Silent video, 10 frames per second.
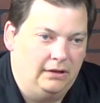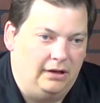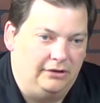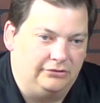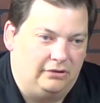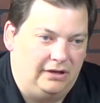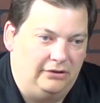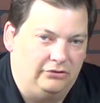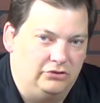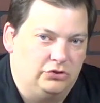Starting out
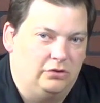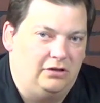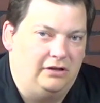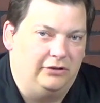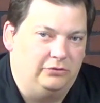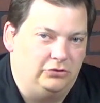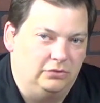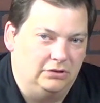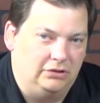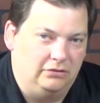till you're sure that's what you
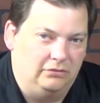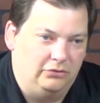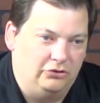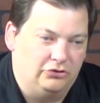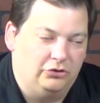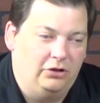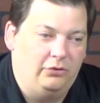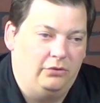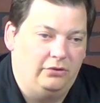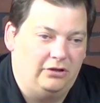want to do. When you're sure
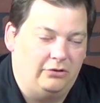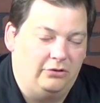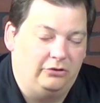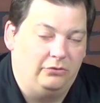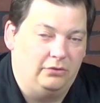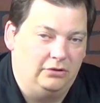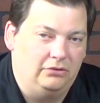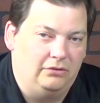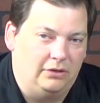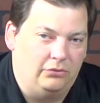that's what you want to
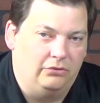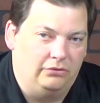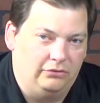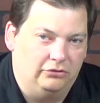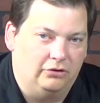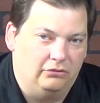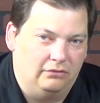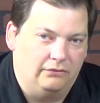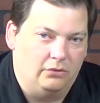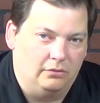do, then you start going
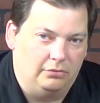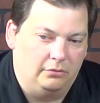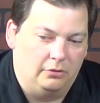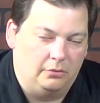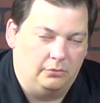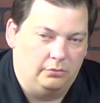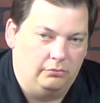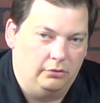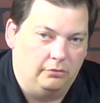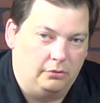forward and put a little
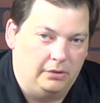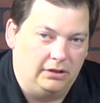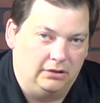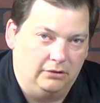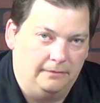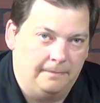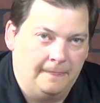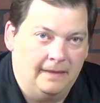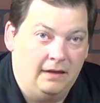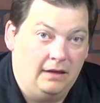bit more money into it.
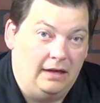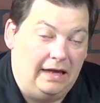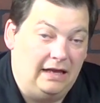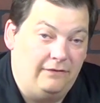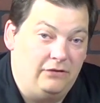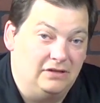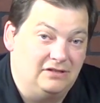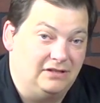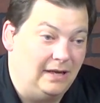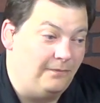And if you can
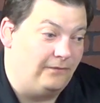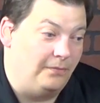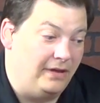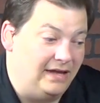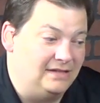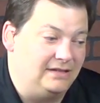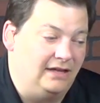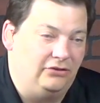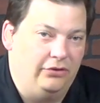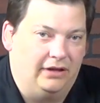skip from the
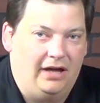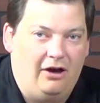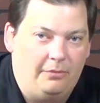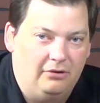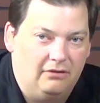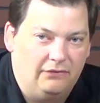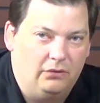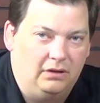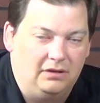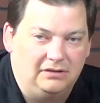headset to like a Hal
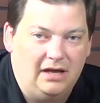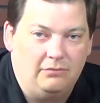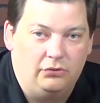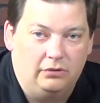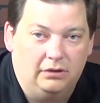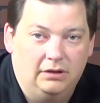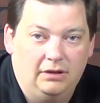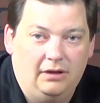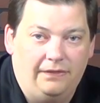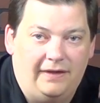PR40 and the soundboard,
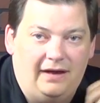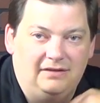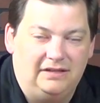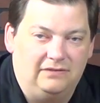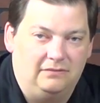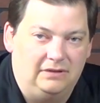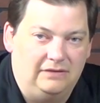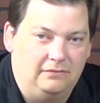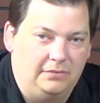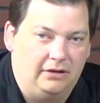that is
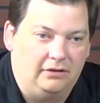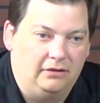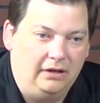even better.